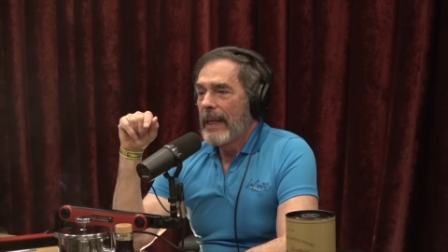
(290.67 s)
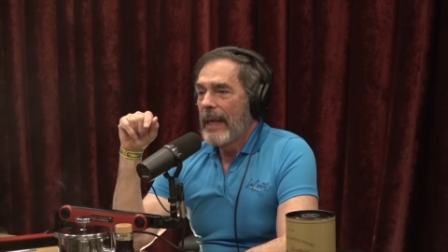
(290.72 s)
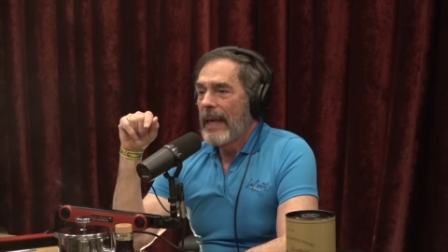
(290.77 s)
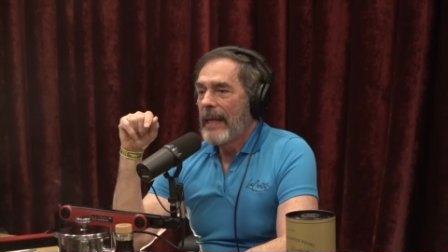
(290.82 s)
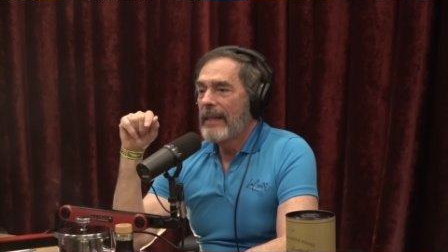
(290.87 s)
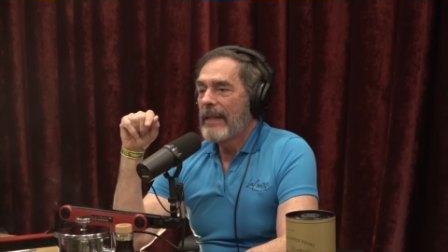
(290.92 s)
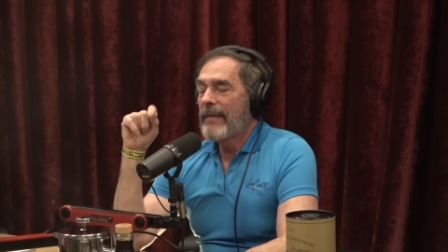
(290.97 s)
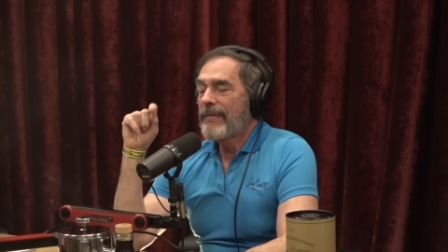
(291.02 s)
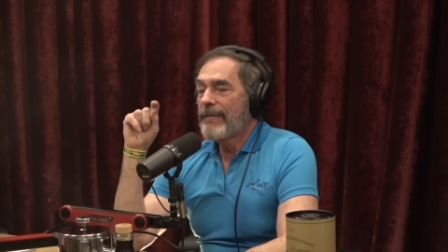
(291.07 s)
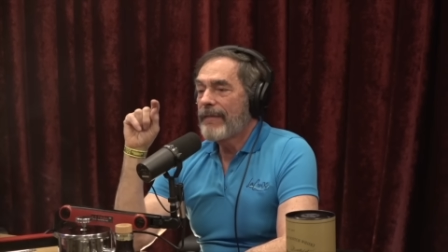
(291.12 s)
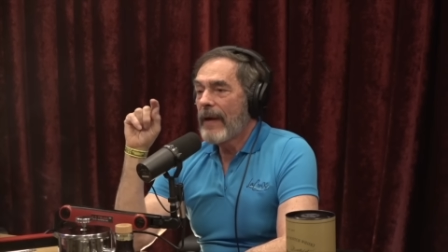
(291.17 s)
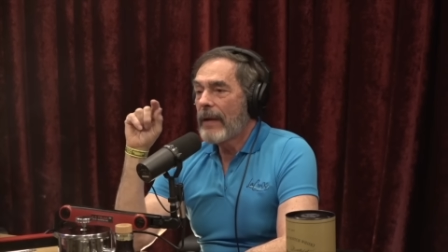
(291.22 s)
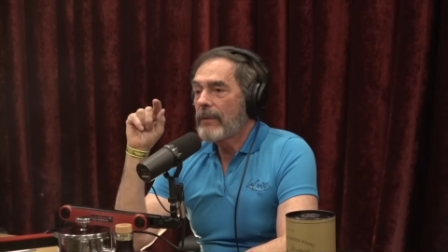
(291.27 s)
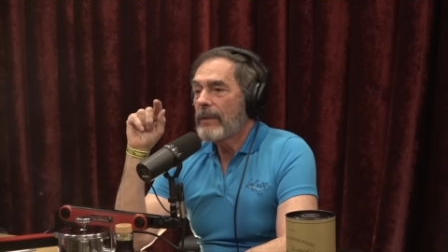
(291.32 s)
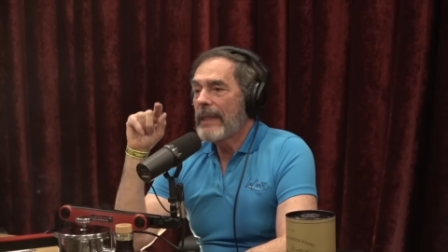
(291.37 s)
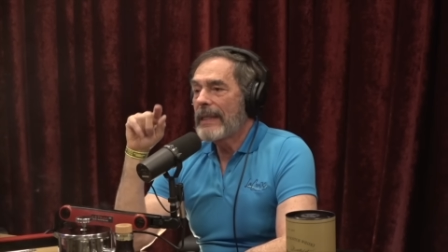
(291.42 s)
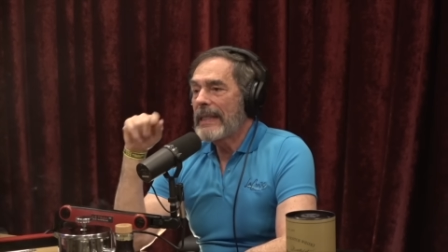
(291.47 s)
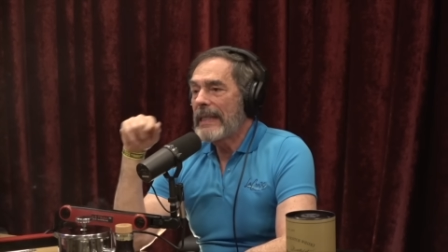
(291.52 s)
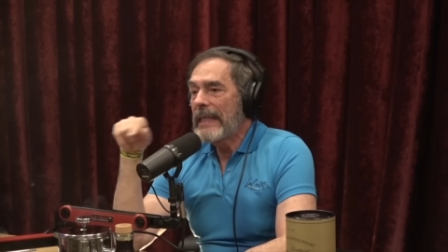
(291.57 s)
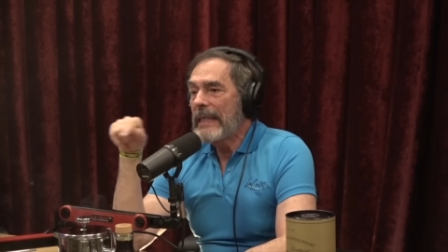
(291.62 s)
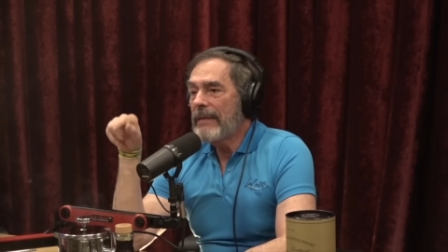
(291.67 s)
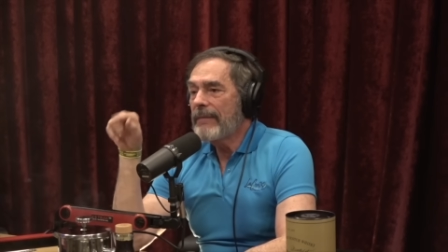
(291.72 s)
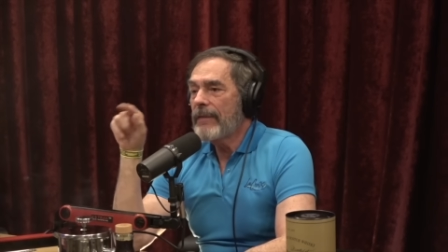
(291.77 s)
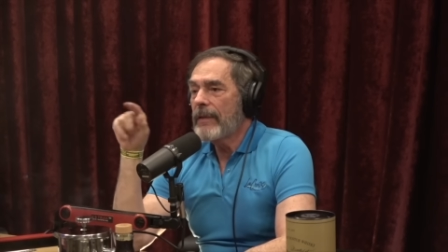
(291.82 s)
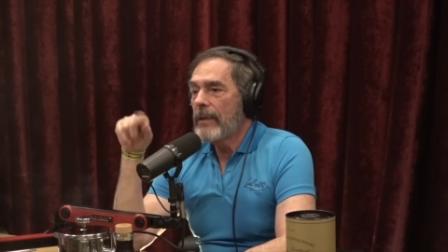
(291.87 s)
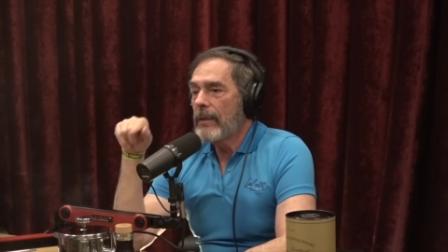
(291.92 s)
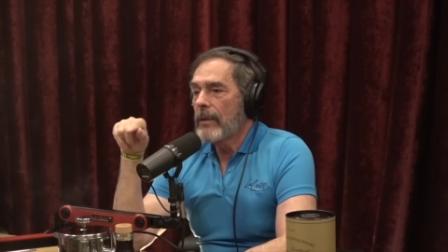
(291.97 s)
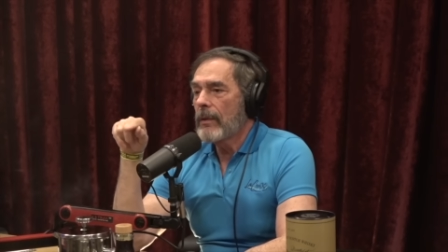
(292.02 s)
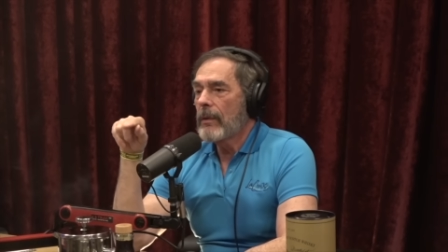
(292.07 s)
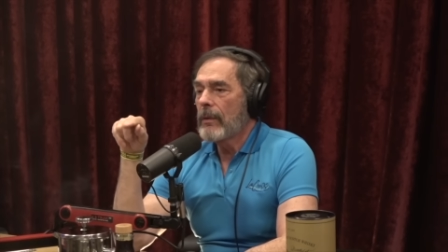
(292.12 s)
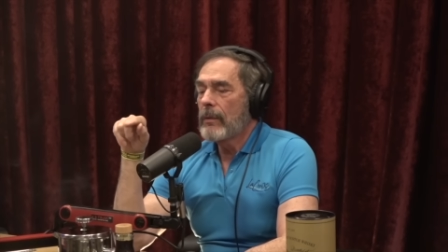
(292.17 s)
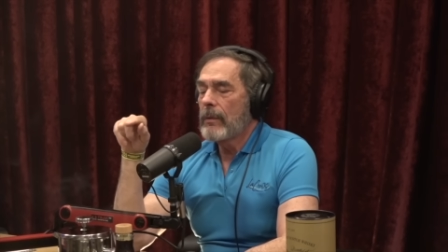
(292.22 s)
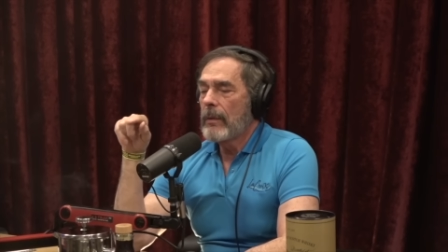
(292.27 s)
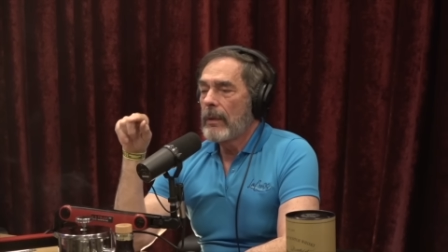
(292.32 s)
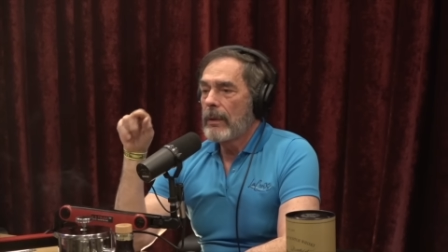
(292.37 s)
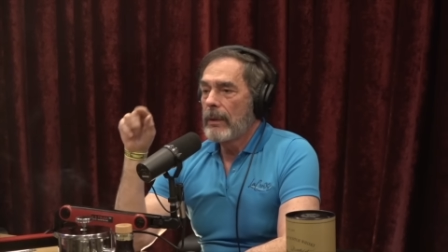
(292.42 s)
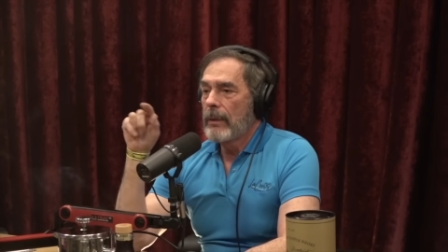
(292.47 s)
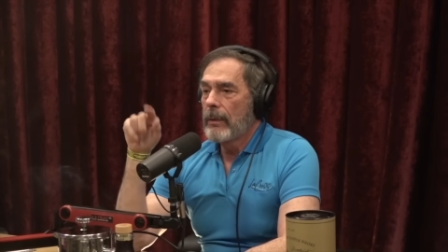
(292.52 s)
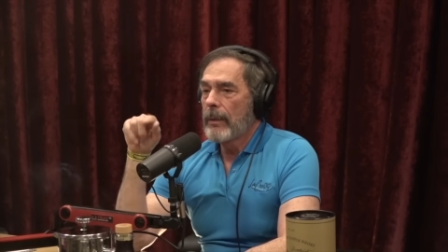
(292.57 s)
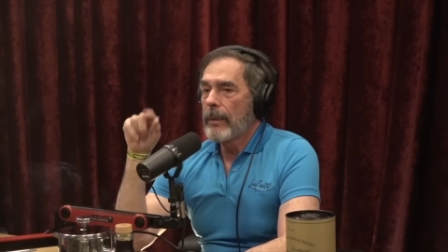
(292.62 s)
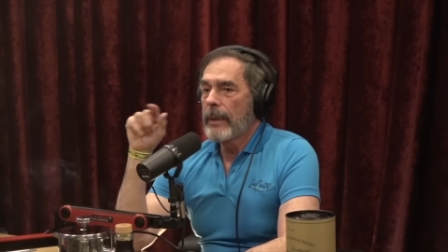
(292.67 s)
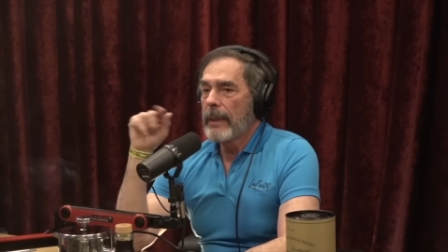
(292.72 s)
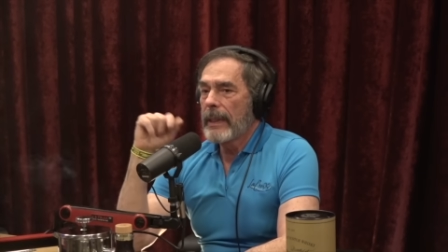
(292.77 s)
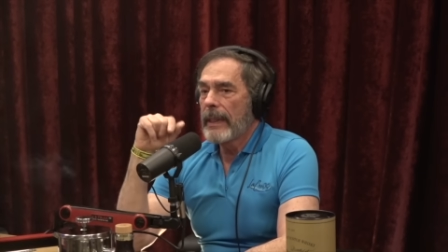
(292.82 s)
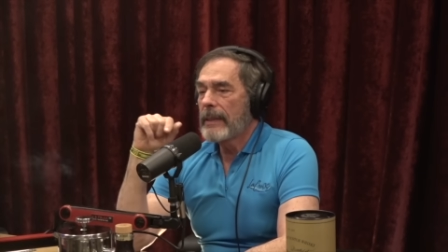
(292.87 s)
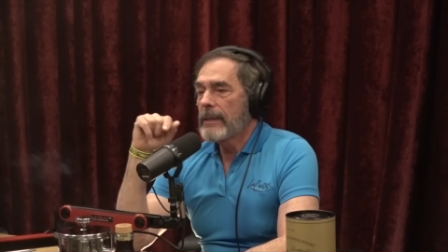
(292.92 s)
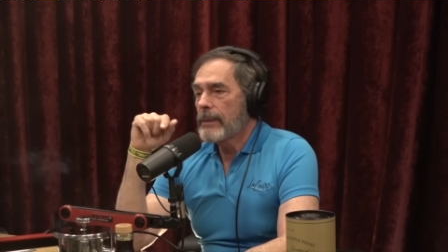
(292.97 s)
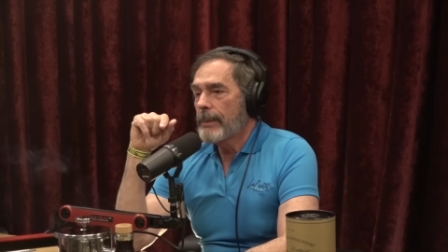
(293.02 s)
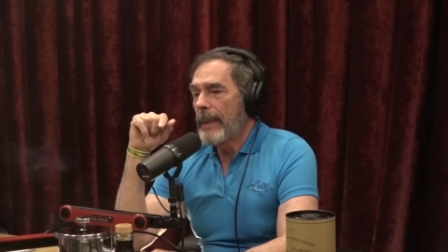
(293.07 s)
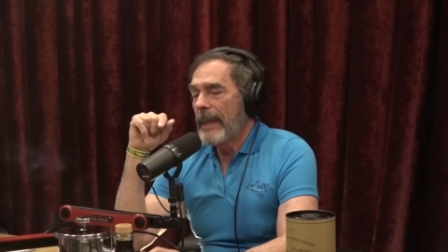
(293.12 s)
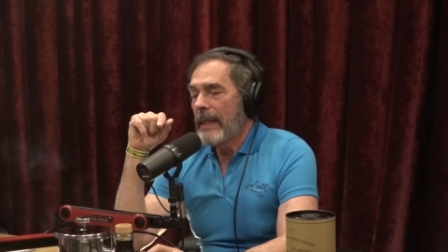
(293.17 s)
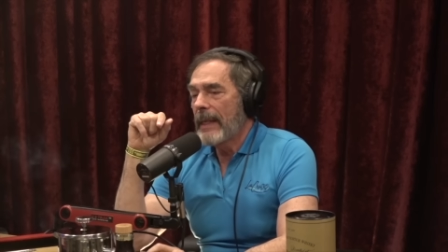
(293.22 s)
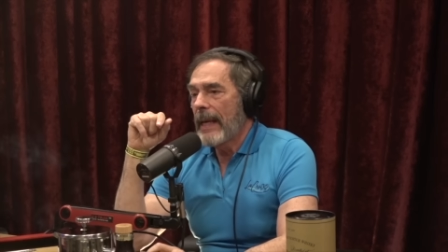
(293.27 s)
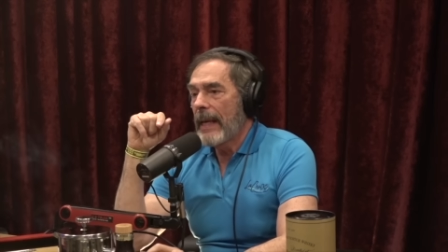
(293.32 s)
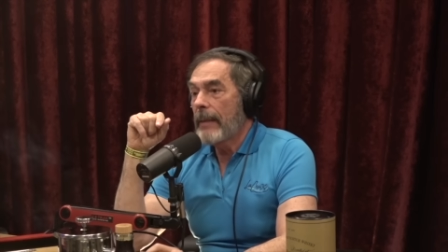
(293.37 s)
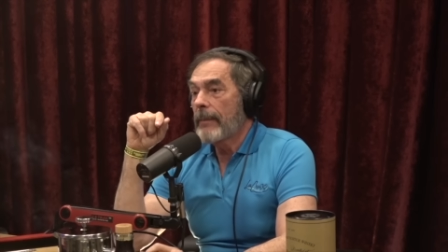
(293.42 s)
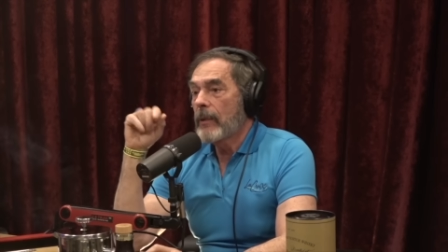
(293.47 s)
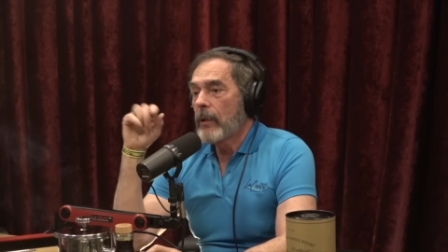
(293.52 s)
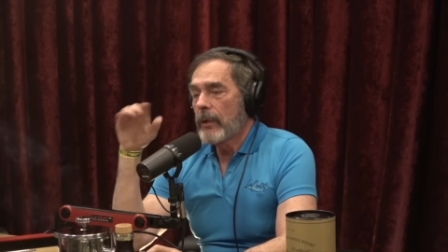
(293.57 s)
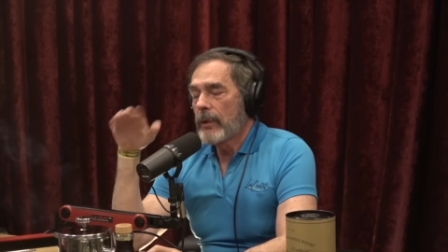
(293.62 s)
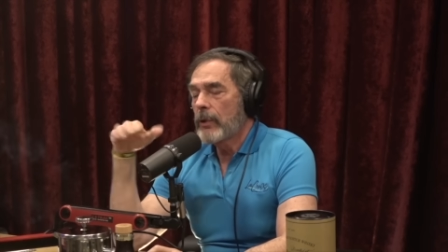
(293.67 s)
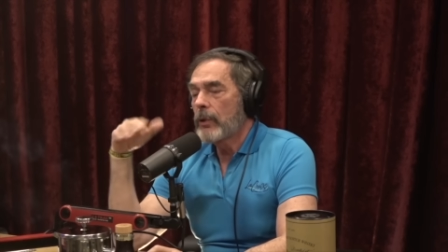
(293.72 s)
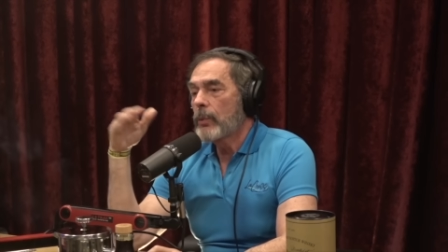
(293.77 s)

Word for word: And they found that even though you were against beta amyloid,